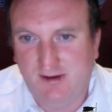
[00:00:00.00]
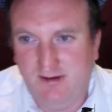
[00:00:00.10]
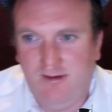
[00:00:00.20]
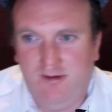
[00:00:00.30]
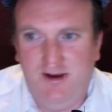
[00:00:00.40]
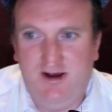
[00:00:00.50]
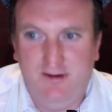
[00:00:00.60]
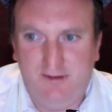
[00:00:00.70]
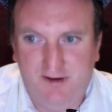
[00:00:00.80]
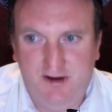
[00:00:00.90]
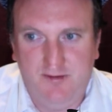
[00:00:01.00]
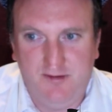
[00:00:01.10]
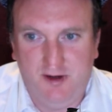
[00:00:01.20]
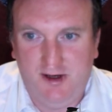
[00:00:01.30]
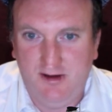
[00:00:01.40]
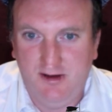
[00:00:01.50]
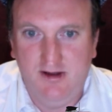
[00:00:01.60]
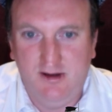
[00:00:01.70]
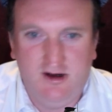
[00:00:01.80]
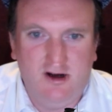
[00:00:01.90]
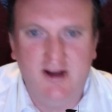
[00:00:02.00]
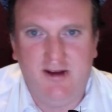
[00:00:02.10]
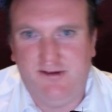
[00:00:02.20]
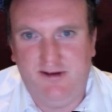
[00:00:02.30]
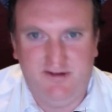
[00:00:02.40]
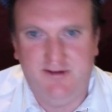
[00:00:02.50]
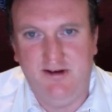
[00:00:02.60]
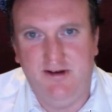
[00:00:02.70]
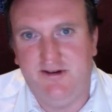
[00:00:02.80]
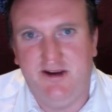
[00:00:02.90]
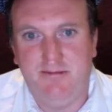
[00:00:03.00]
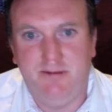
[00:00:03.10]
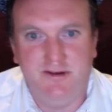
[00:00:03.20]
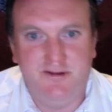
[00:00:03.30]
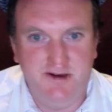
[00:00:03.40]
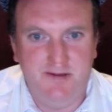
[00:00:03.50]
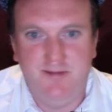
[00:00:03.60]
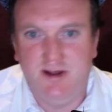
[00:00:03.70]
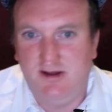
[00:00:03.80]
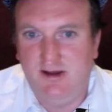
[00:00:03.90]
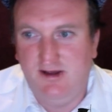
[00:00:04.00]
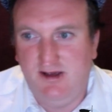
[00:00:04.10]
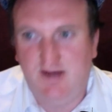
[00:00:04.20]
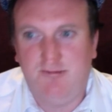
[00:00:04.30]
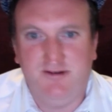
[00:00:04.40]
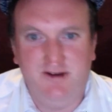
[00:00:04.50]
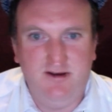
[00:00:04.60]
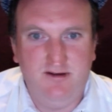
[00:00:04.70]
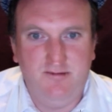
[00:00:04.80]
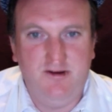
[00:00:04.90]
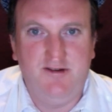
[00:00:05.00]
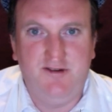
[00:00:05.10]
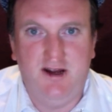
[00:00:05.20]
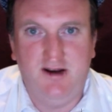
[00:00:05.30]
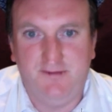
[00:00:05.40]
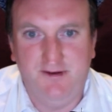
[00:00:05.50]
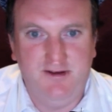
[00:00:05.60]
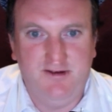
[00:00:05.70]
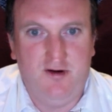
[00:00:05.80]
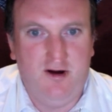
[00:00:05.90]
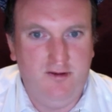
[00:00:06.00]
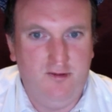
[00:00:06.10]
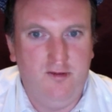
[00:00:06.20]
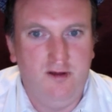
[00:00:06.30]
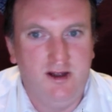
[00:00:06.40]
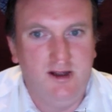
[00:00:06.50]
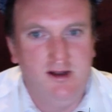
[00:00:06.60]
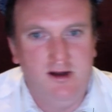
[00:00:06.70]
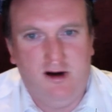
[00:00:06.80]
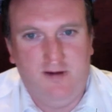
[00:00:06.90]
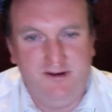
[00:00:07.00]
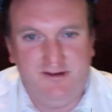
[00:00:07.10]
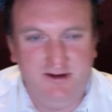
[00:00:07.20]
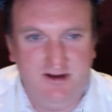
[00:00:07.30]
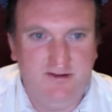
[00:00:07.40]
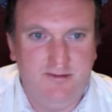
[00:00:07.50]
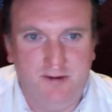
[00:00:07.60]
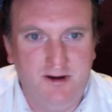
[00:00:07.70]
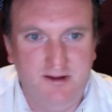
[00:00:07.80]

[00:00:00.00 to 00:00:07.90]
I know it seems like, he's 6th in the championship. He was in with a shout for the title. Obviously, he's one of the